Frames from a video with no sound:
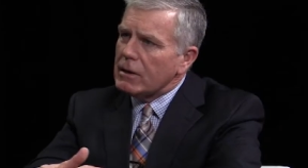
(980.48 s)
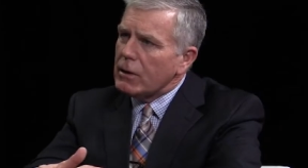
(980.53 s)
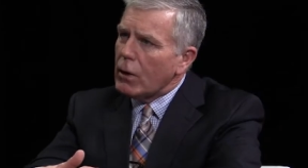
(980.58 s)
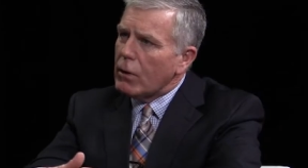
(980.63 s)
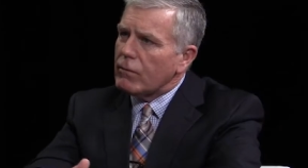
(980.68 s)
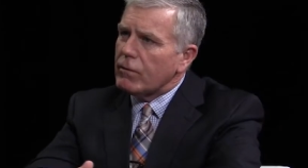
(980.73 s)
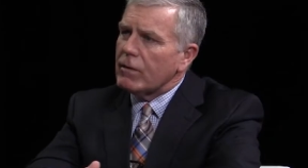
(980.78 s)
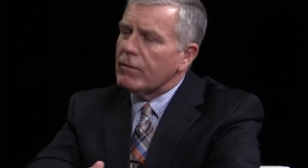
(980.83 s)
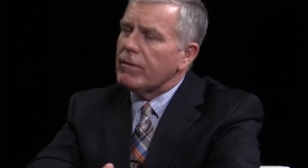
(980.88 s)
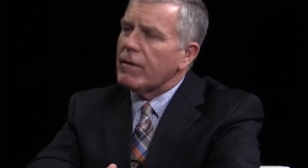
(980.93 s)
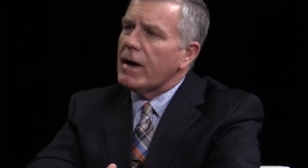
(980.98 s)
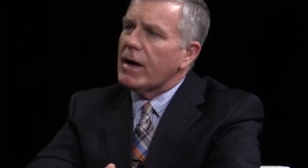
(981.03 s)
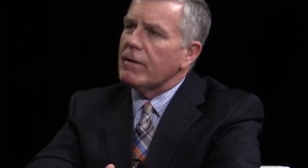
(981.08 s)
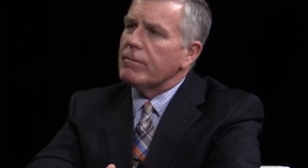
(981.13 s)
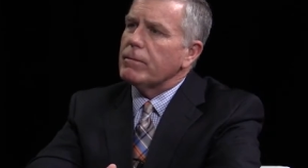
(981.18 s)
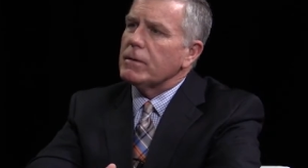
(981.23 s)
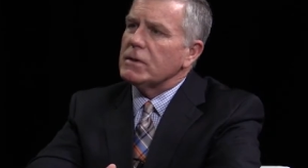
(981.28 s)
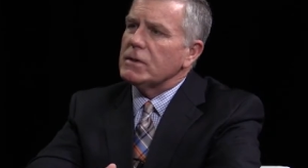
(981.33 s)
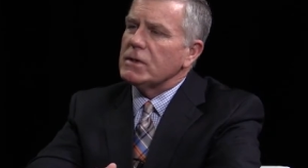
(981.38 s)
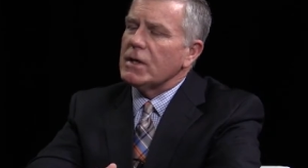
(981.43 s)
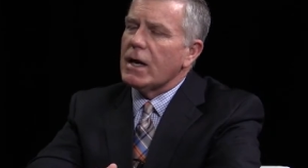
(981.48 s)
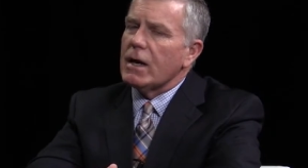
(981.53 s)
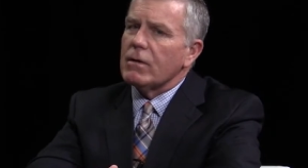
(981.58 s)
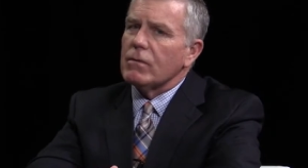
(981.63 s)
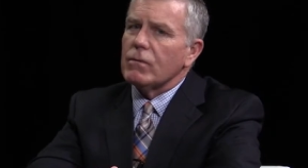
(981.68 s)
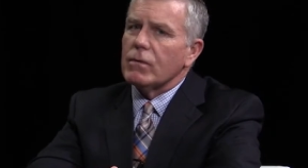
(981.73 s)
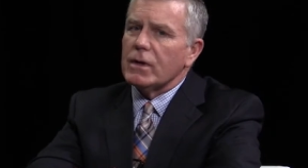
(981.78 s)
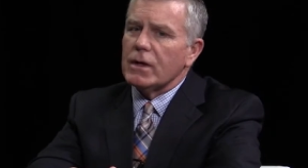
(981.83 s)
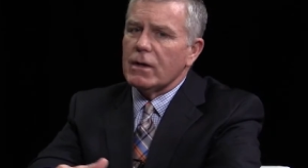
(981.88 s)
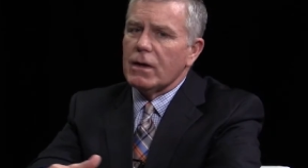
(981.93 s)
over
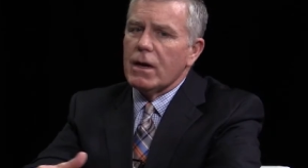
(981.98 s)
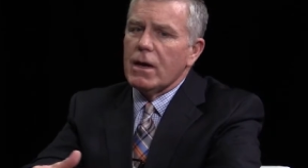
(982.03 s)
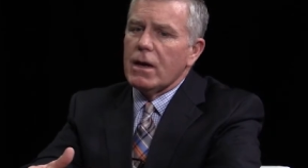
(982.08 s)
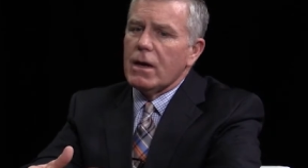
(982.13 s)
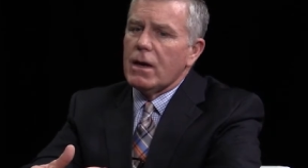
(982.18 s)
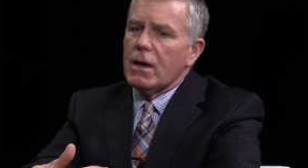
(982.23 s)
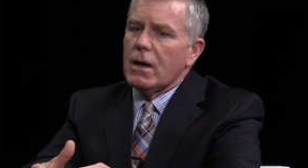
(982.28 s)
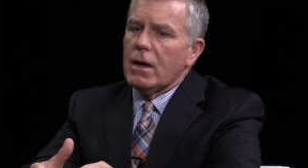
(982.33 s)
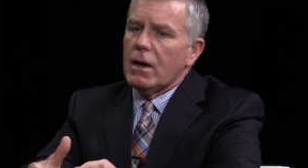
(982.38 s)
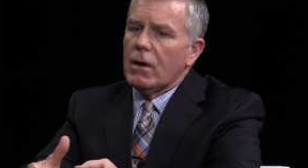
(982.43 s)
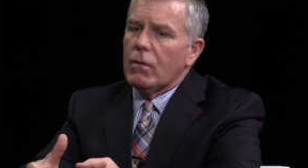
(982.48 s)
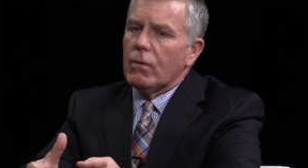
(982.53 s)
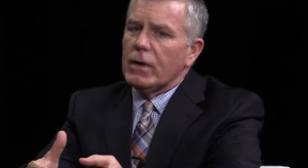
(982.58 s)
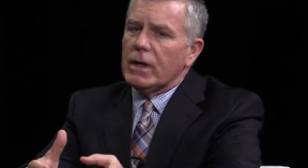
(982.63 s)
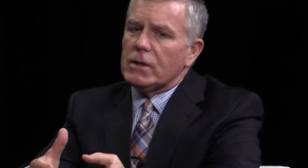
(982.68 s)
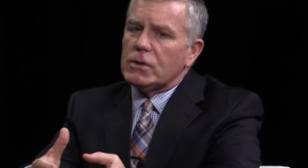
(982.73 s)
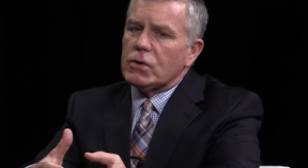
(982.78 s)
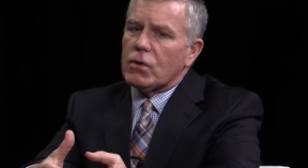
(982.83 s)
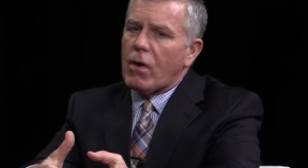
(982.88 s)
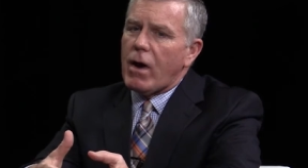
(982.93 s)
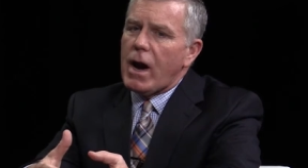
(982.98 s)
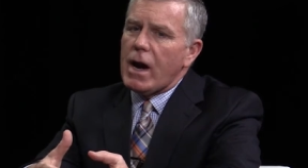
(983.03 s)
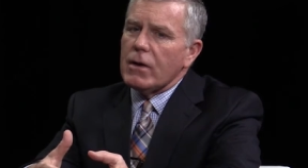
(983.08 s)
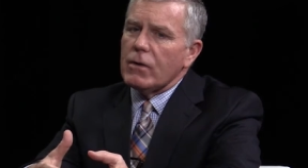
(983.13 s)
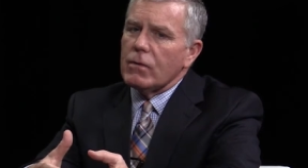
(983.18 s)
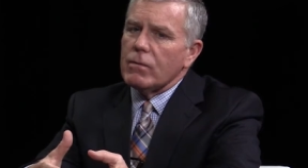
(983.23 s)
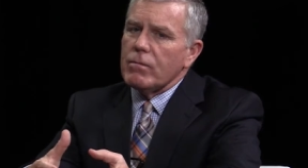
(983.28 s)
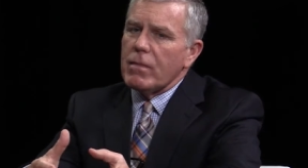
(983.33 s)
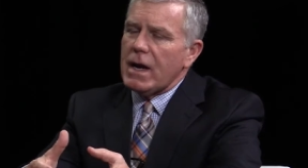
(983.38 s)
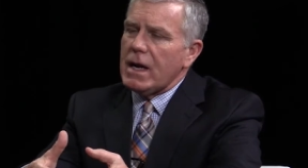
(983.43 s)
5%. We, we try
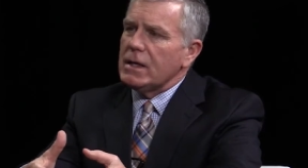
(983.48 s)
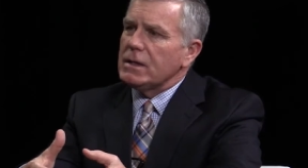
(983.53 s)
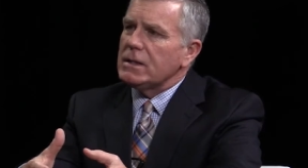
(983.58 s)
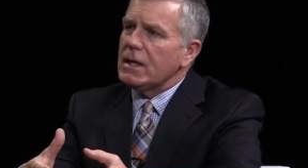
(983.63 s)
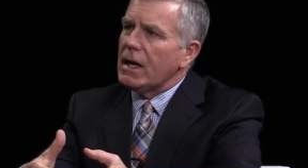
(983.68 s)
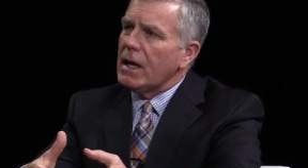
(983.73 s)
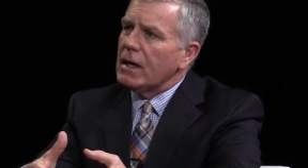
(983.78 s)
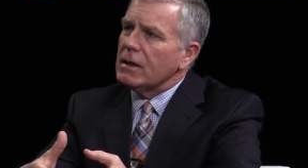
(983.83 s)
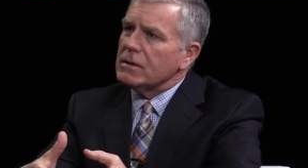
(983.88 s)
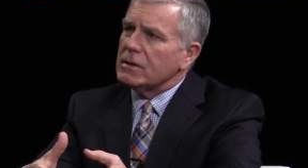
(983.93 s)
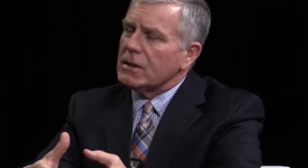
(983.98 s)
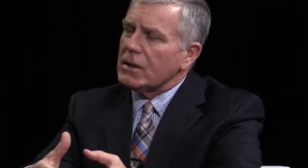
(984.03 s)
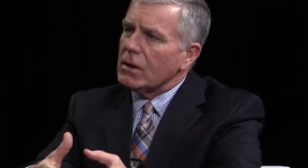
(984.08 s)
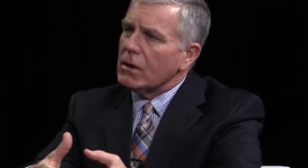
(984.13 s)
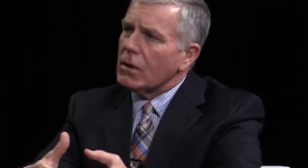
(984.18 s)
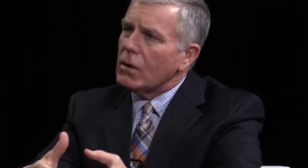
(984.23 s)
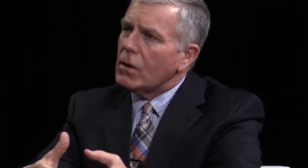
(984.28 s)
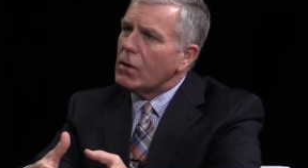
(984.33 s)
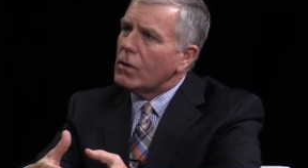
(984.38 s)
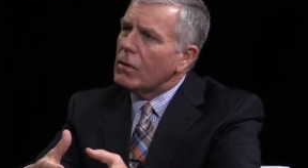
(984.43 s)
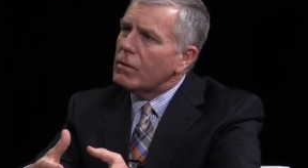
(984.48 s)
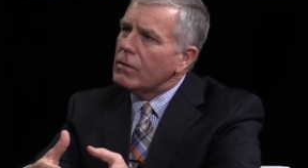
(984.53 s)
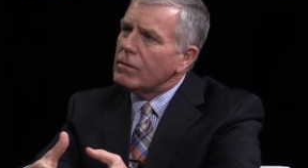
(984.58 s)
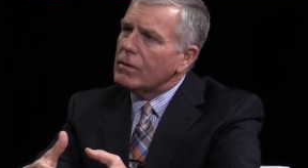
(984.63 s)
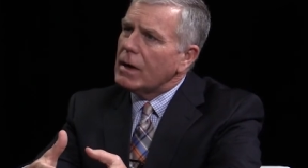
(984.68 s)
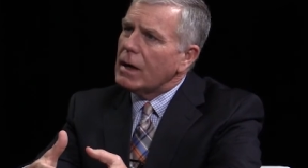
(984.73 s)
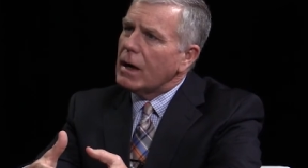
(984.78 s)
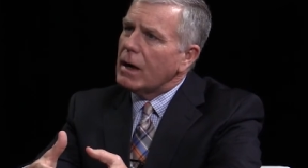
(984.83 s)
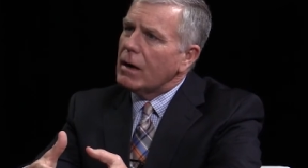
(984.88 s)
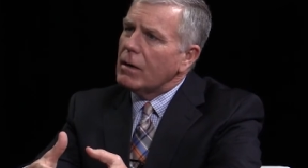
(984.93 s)
to maintain zero
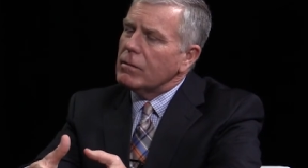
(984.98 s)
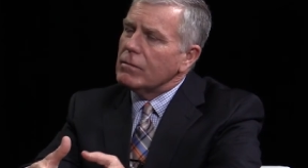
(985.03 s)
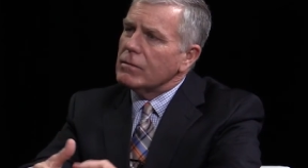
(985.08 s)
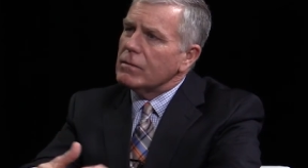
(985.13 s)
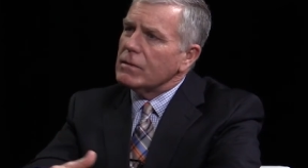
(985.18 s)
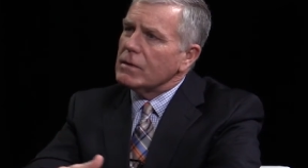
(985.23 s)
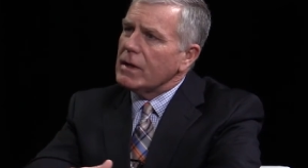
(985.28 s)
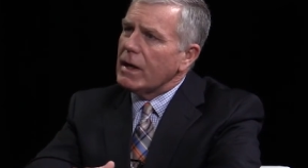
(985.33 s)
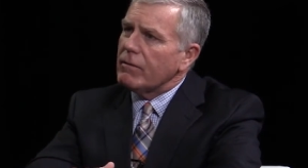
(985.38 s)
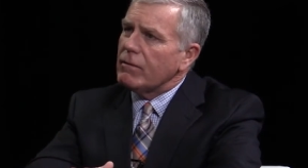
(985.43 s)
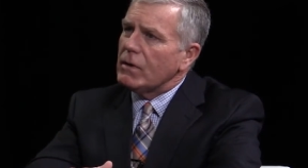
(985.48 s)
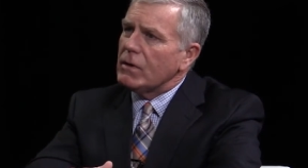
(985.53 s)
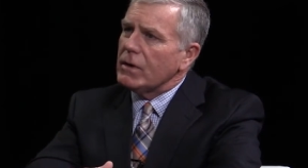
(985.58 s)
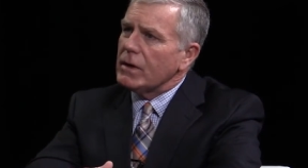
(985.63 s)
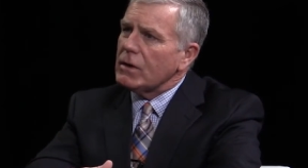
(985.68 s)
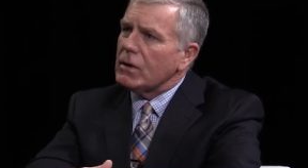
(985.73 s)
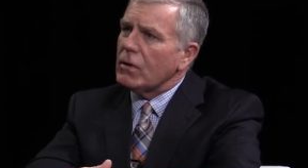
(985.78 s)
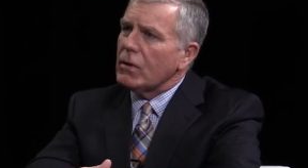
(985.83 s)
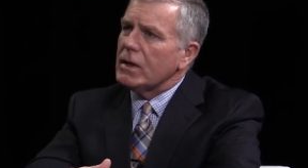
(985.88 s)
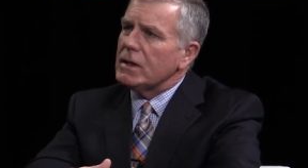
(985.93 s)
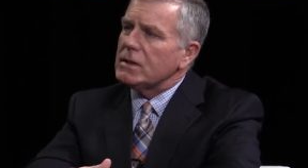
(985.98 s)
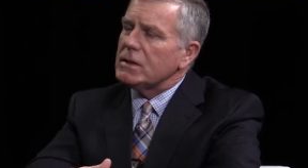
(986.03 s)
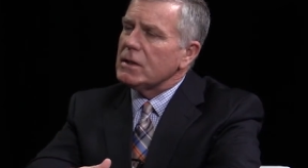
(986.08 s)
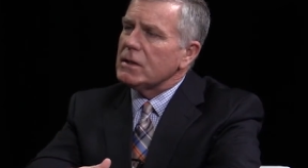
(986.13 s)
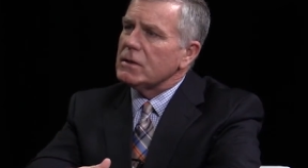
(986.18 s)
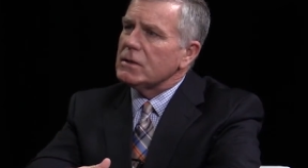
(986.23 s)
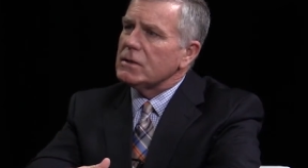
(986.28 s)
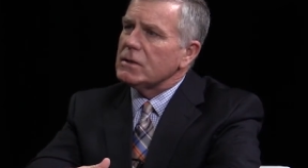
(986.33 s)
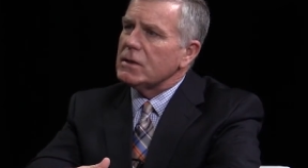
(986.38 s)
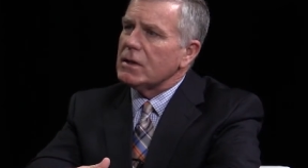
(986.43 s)
um, level
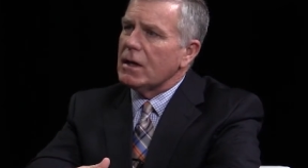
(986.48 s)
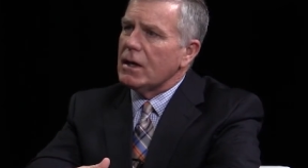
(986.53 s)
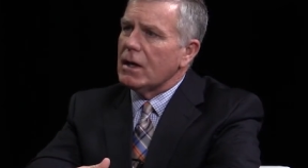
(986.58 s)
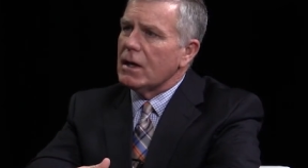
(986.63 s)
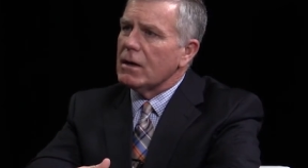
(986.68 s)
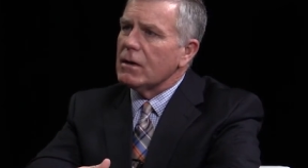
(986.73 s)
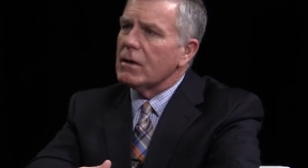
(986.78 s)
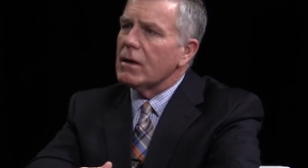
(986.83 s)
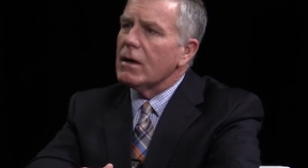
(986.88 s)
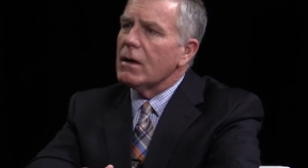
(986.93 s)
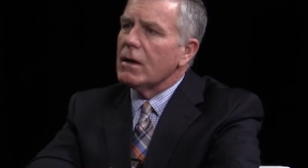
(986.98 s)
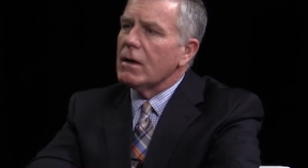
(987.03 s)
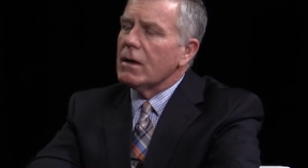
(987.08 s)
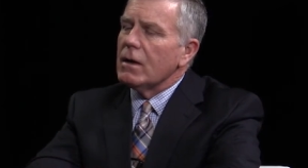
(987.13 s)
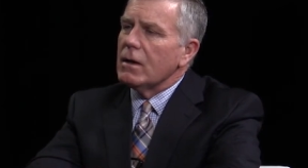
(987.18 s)
increases in